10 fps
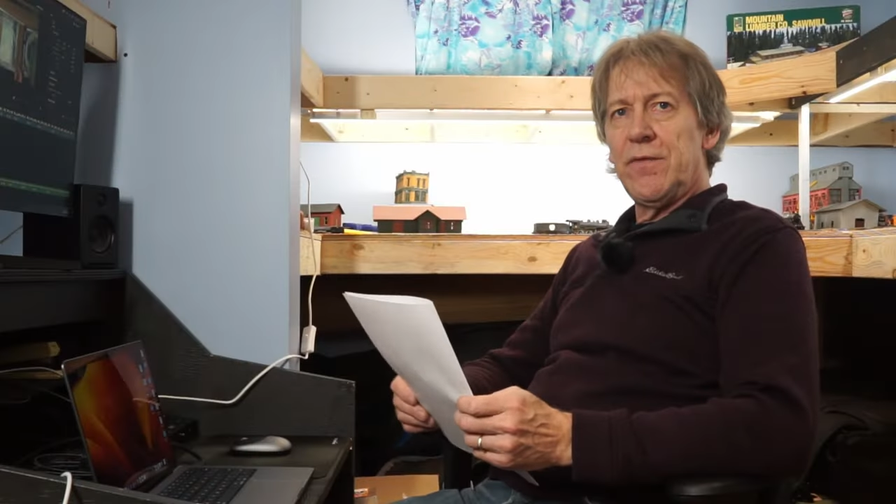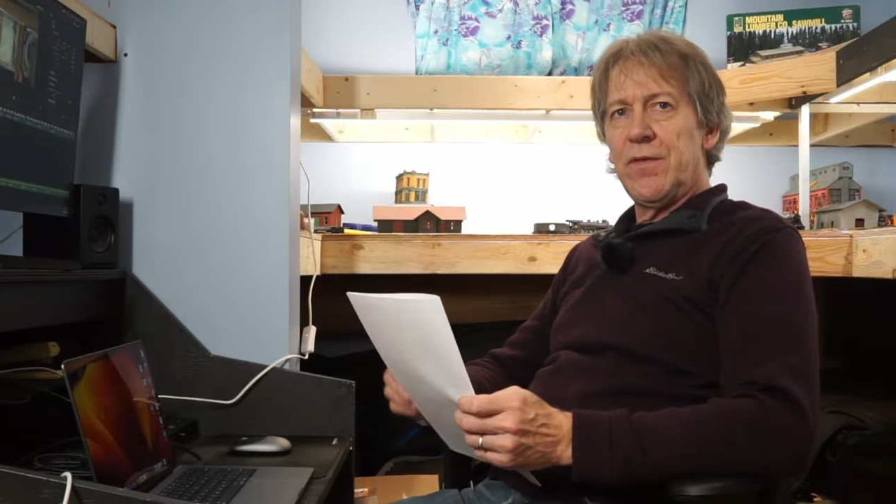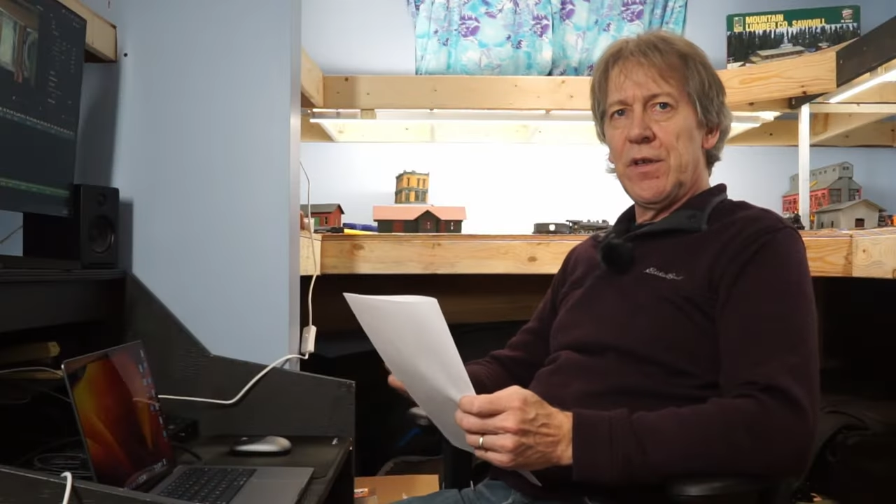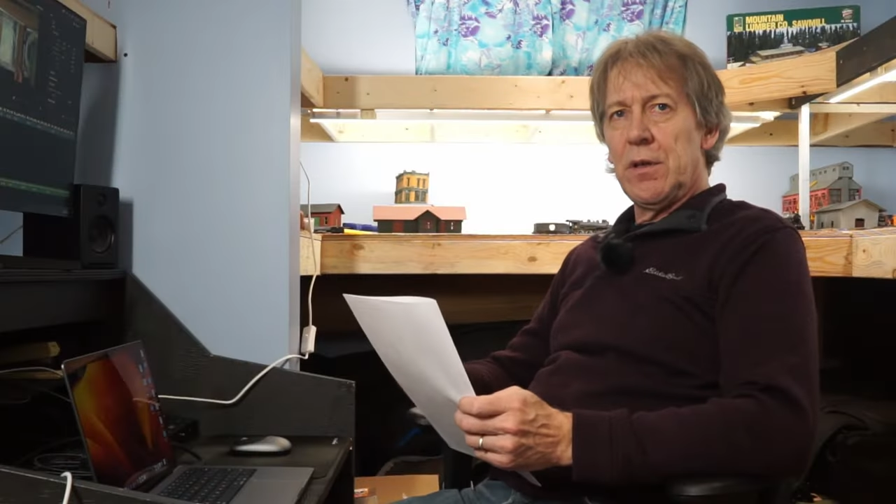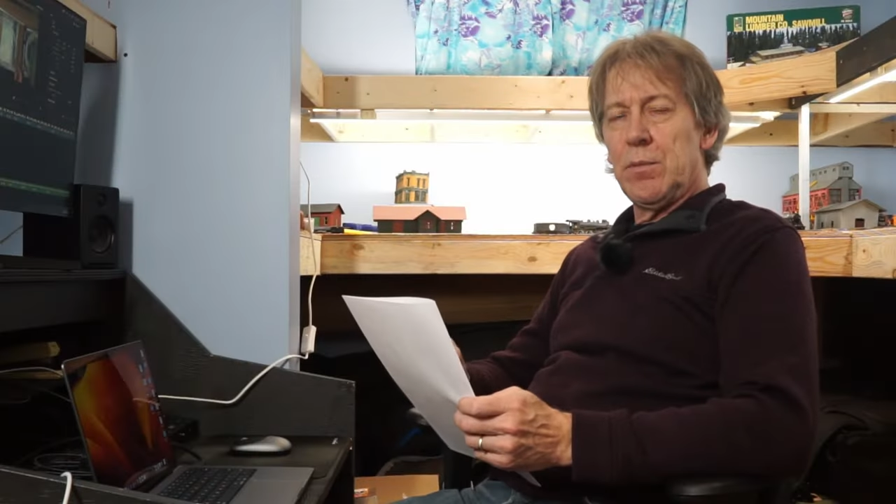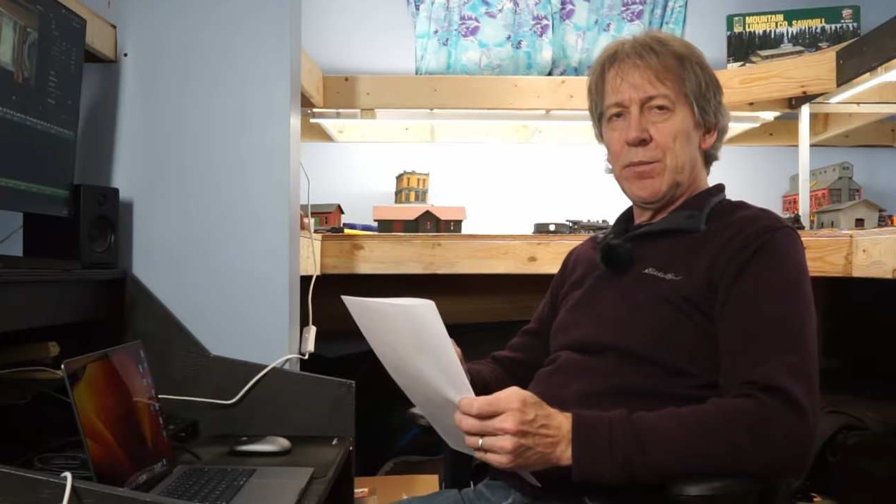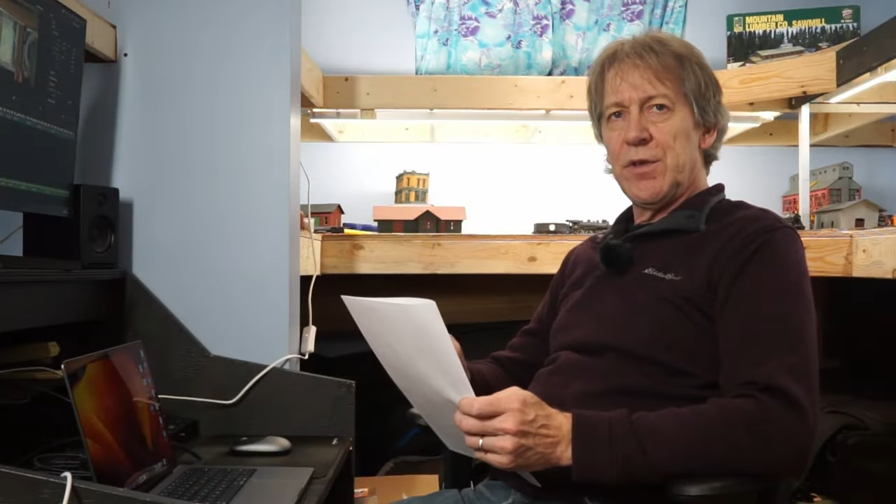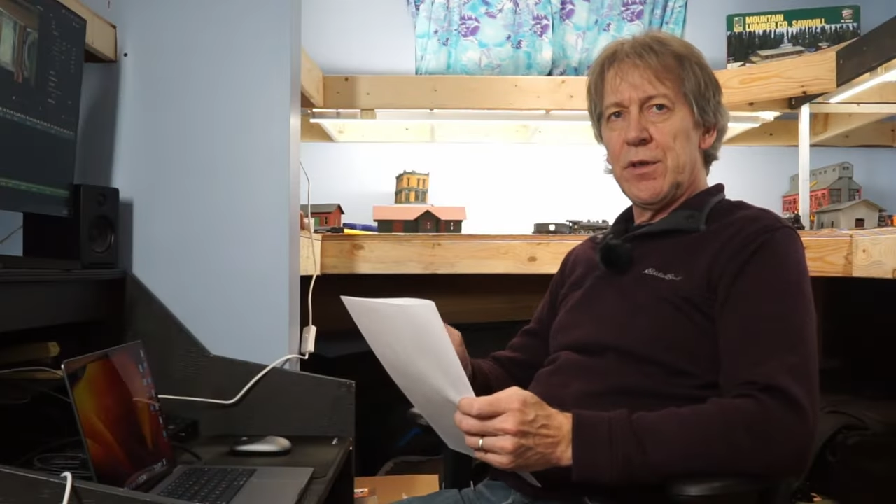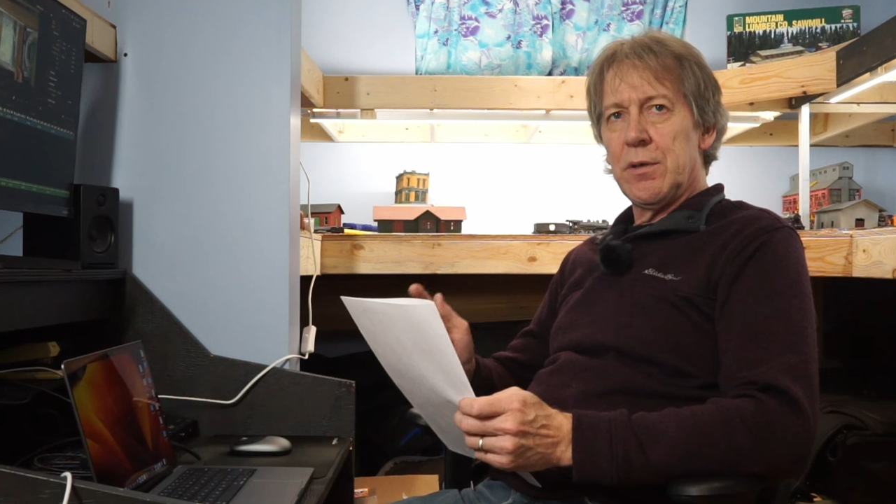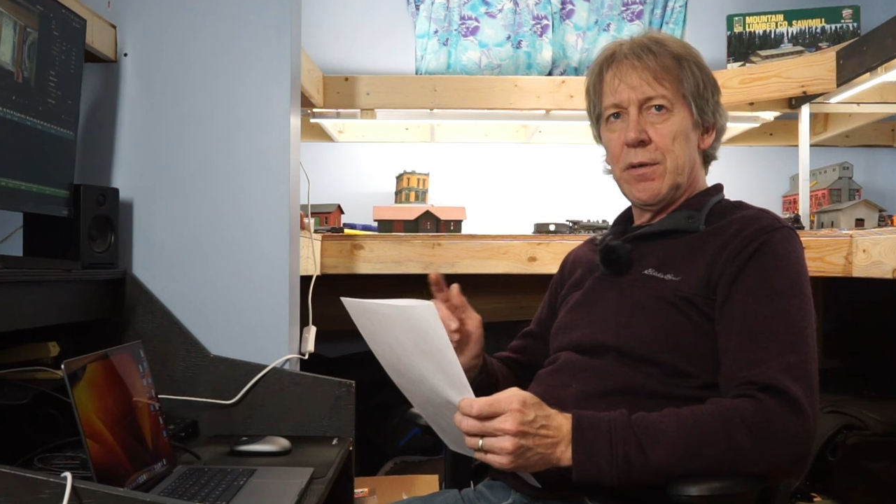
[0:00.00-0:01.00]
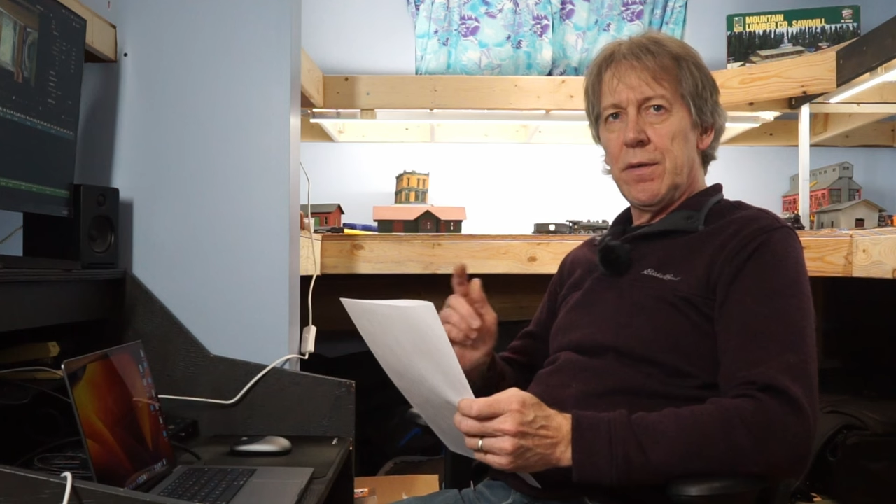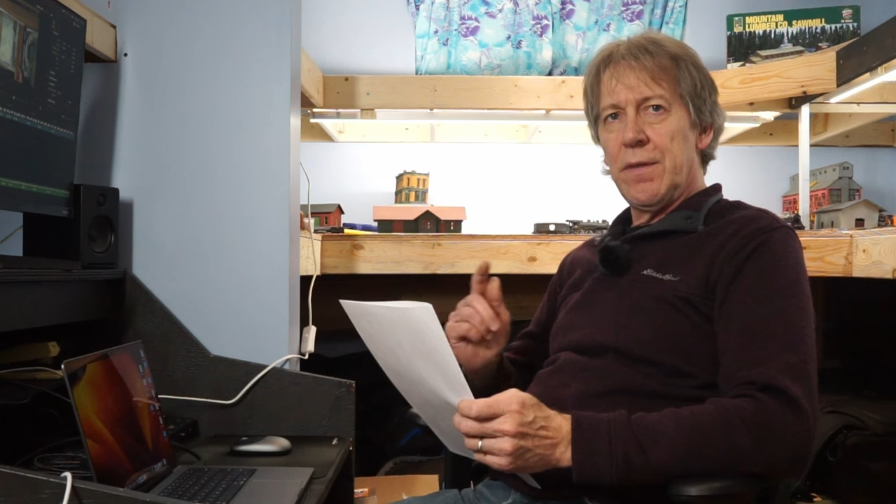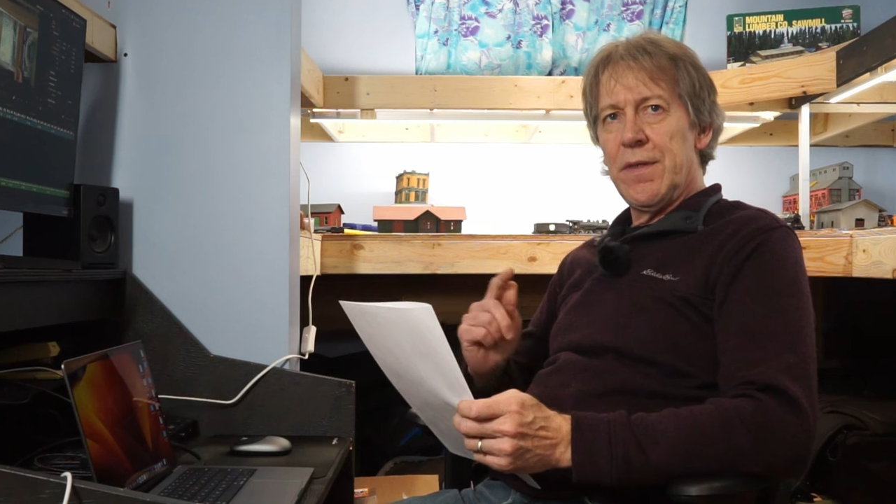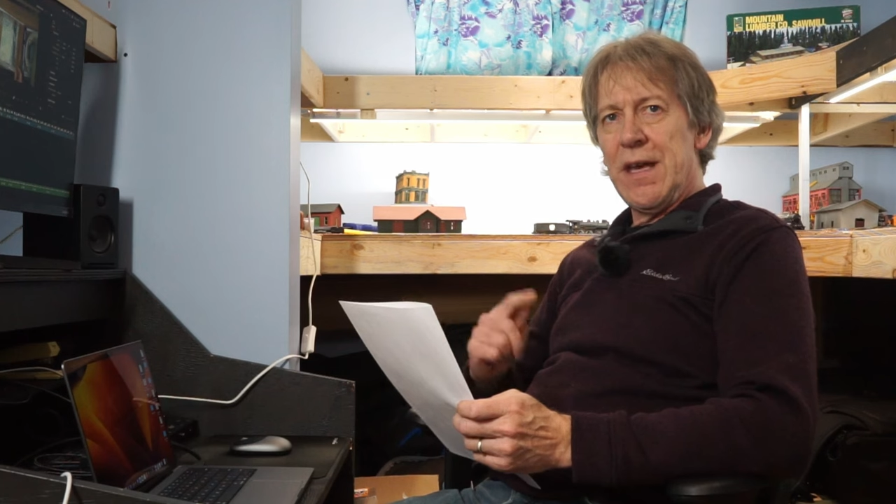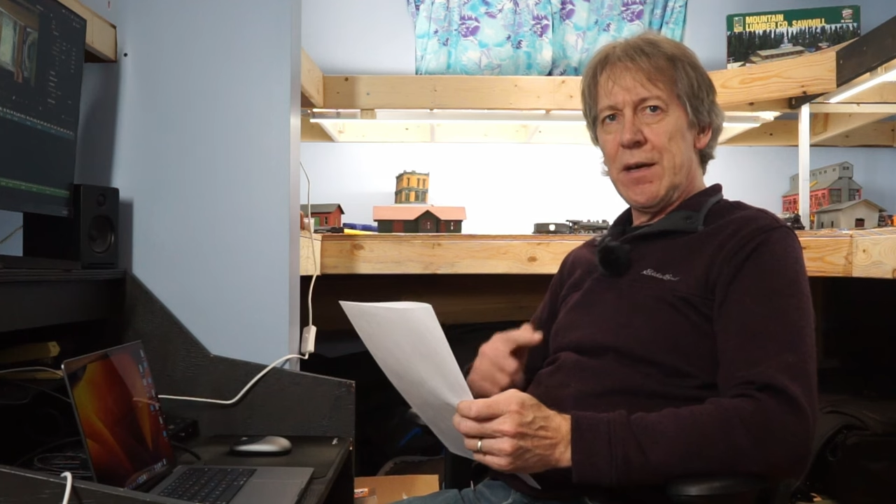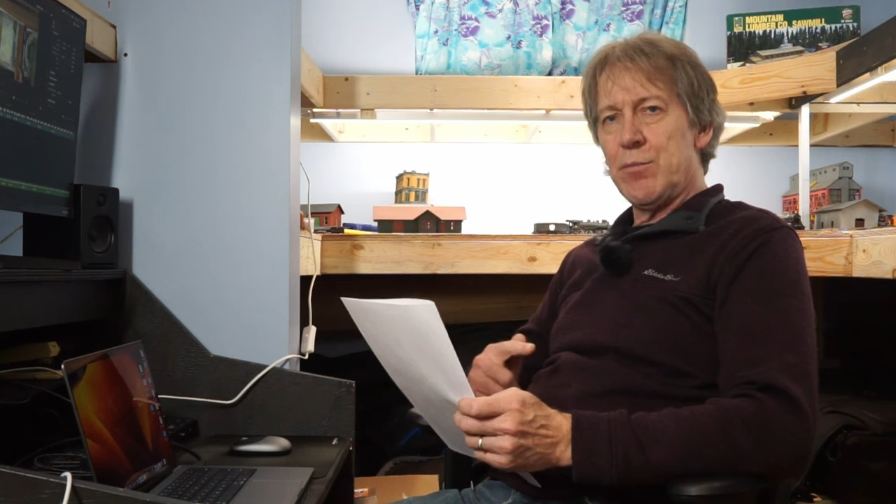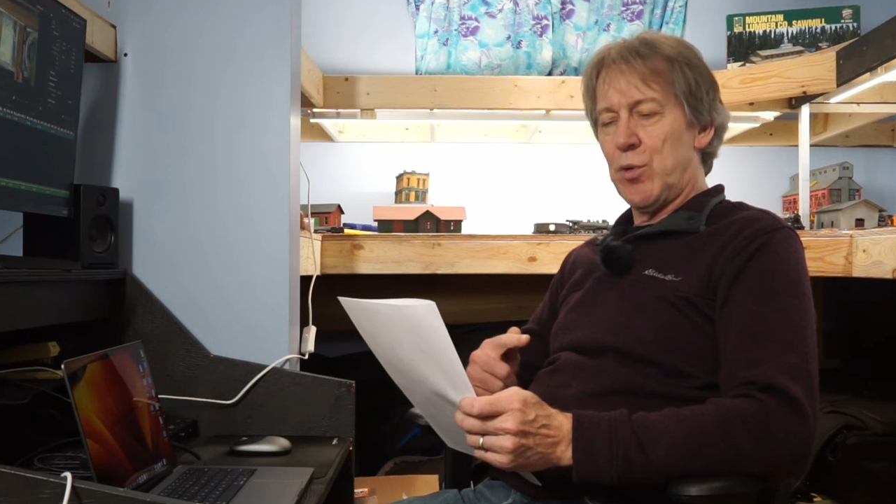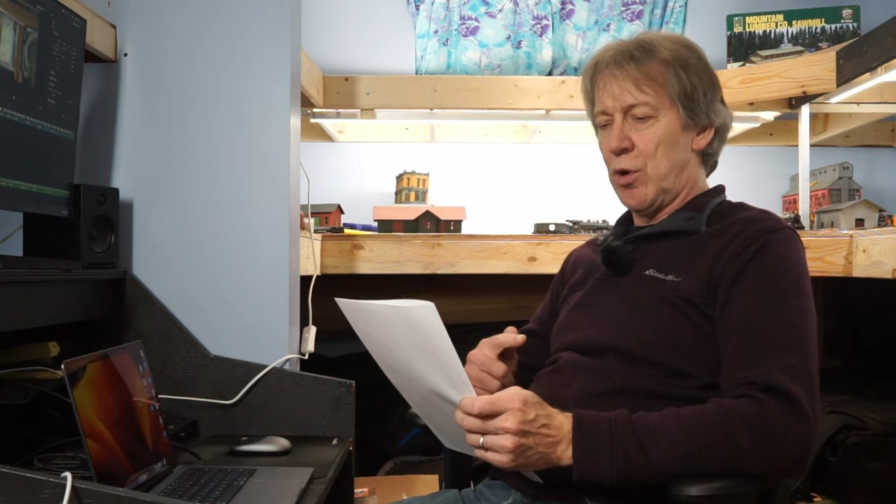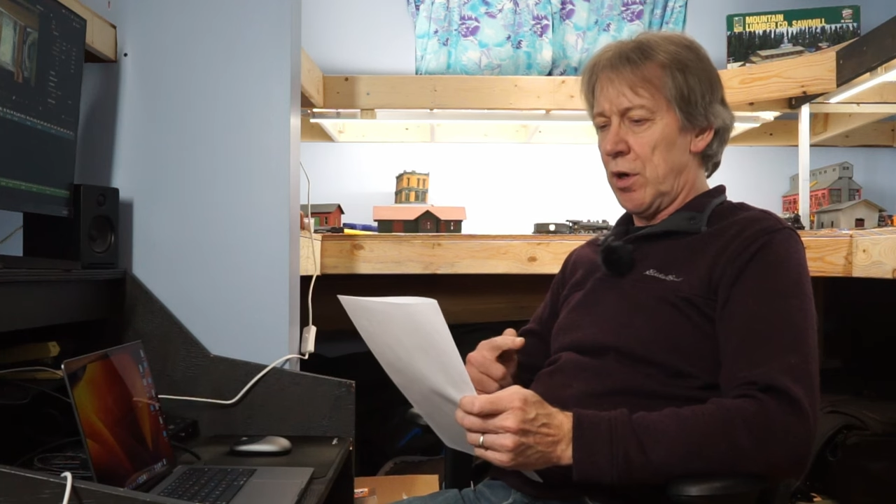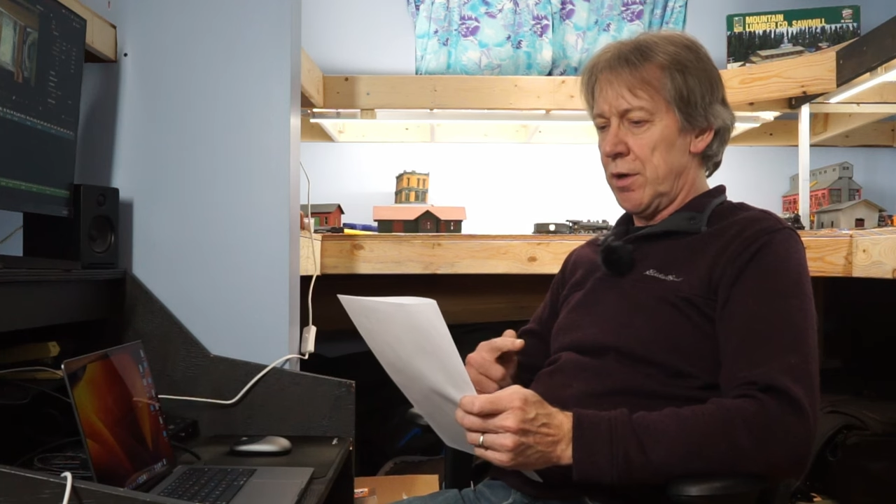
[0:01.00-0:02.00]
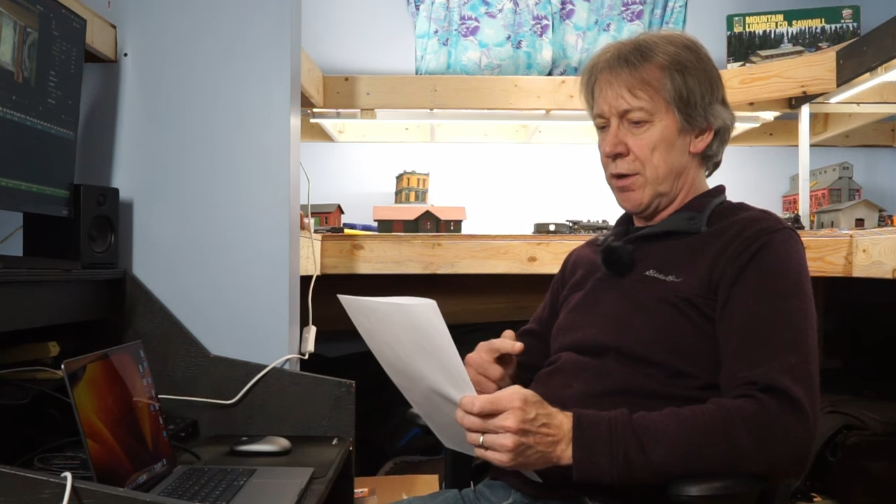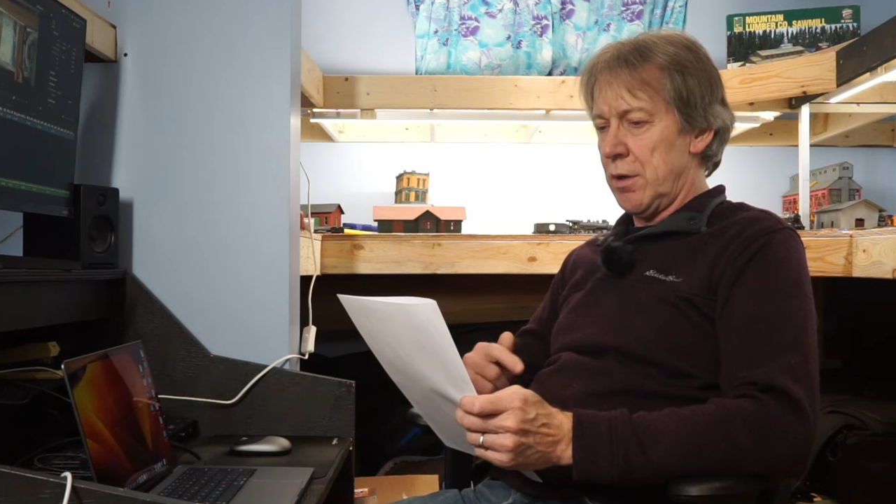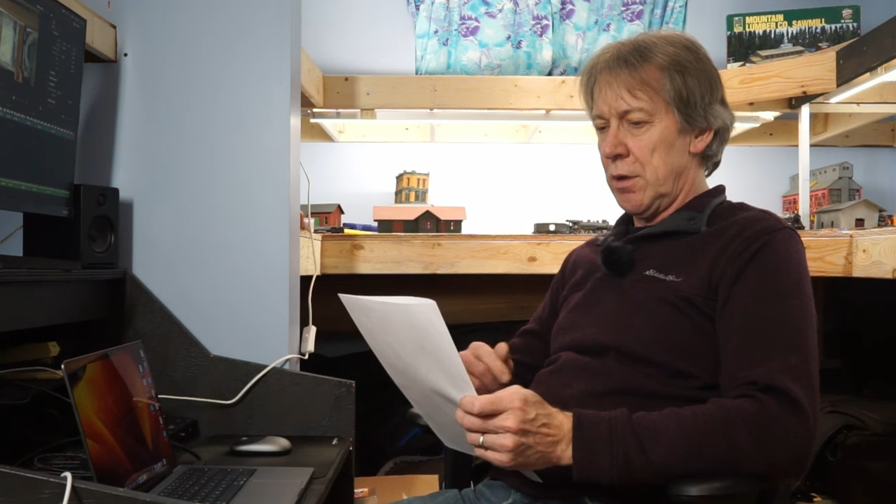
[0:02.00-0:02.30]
filmed that part